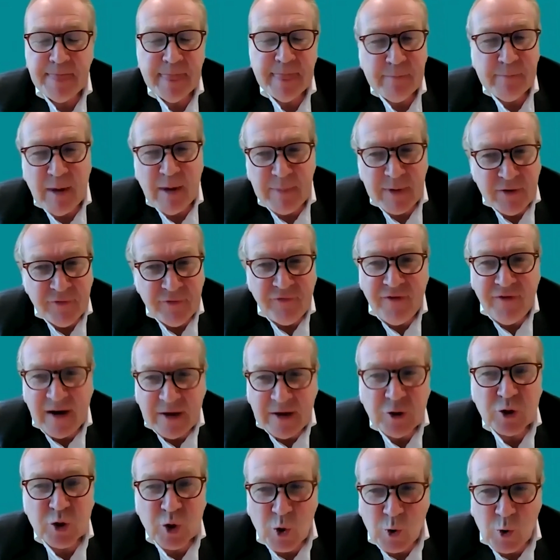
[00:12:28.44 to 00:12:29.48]
Maybe a
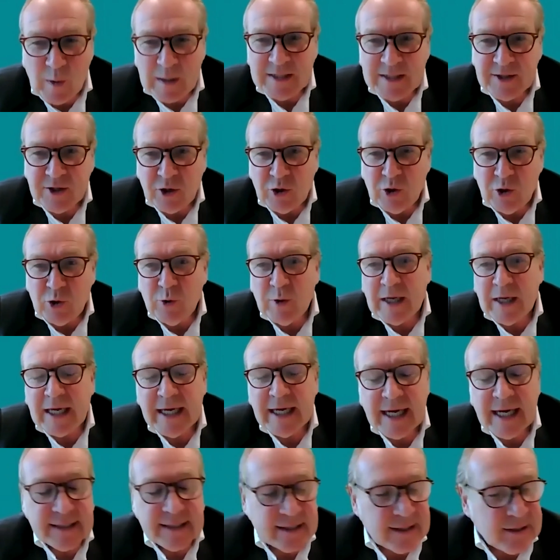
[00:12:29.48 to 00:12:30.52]
final question, looking
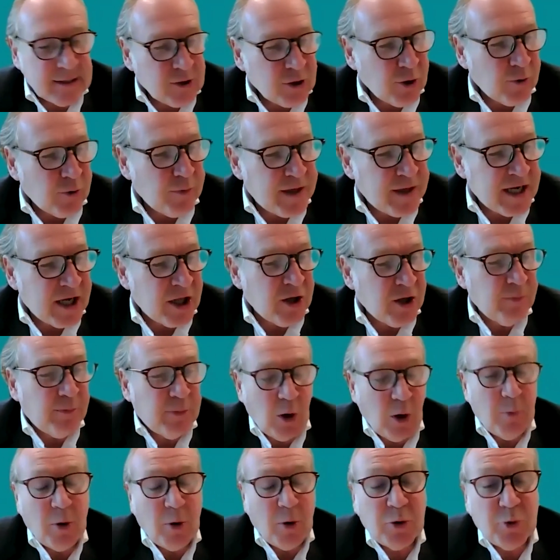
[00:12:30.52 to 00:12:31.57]
at the
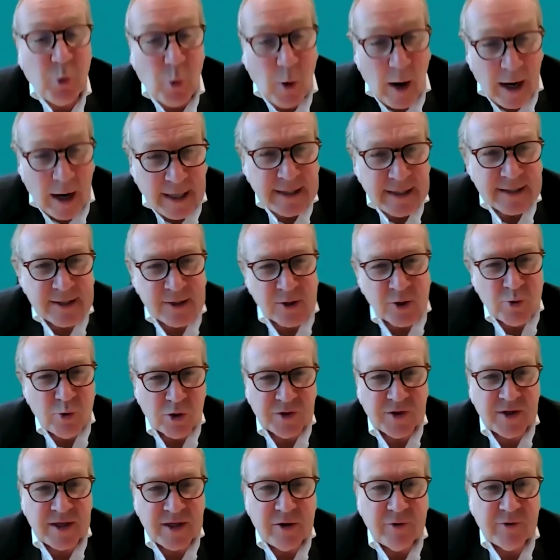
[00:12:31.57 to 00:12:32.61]
unemployment rate
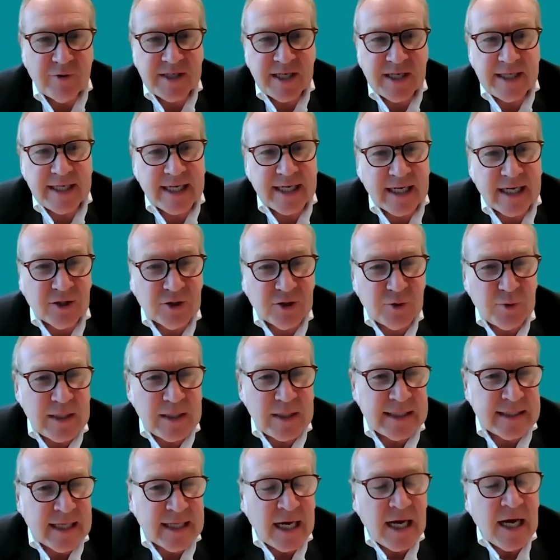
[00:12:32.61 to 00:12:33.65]
across the OECD
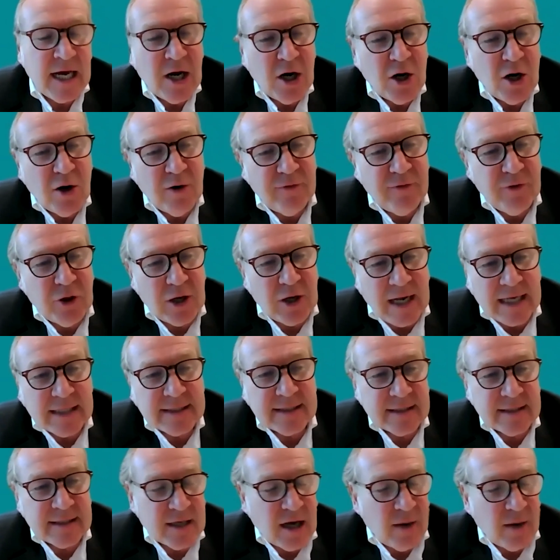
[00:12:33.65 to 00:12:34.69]
countries. Over the
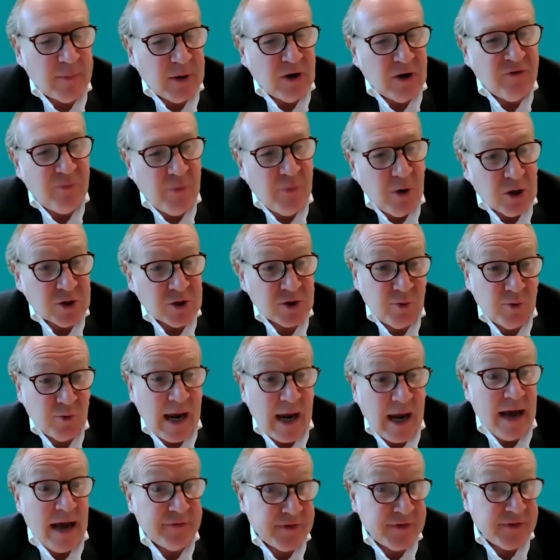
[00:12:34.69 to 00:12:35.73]
last couple of months, we
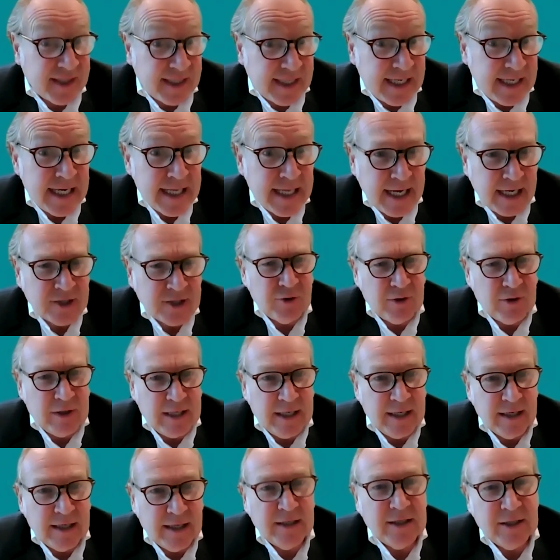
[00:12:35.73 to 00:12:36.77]
have seen
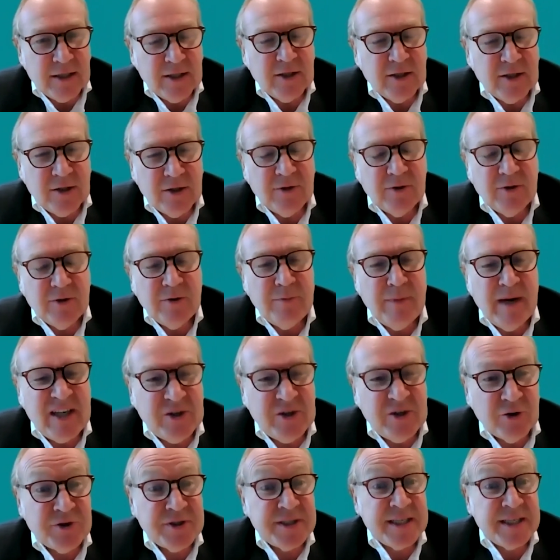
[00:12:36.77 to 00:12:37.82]
actually a
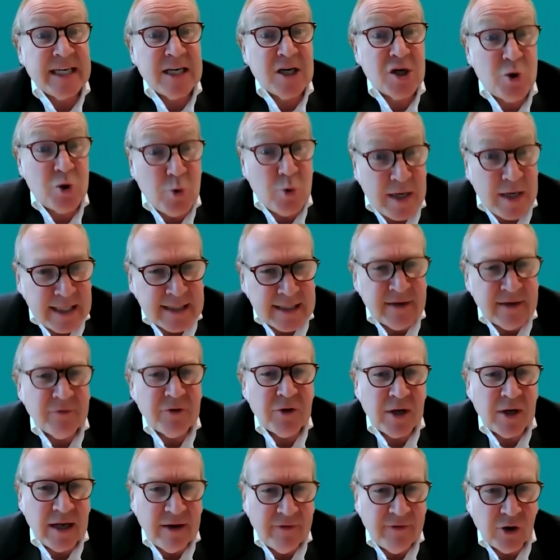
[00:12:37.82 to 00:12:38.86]
major decrease of
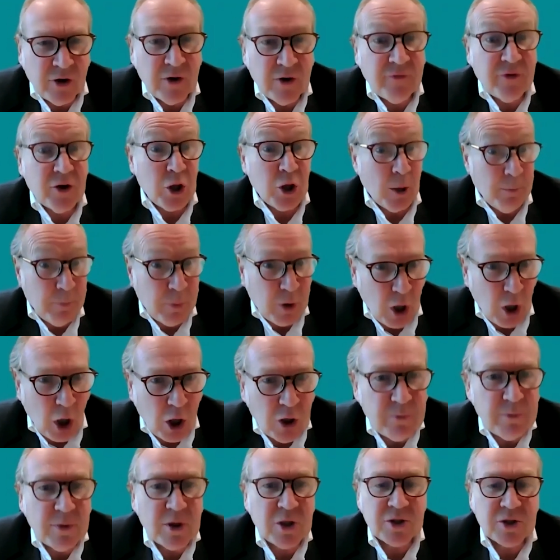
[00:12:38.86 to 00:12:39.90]
the level of
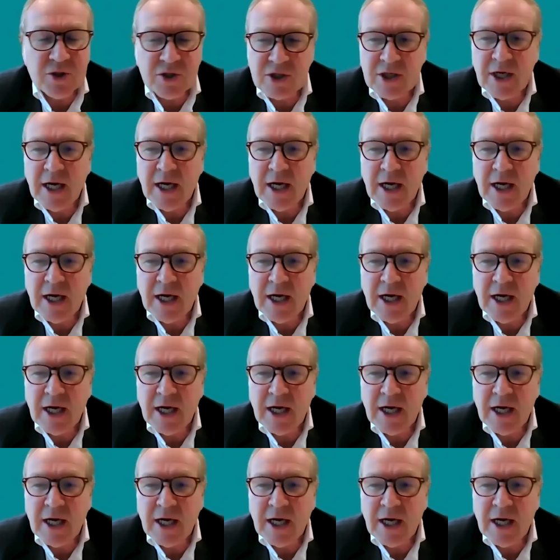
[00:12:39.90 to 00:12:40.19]
unemployment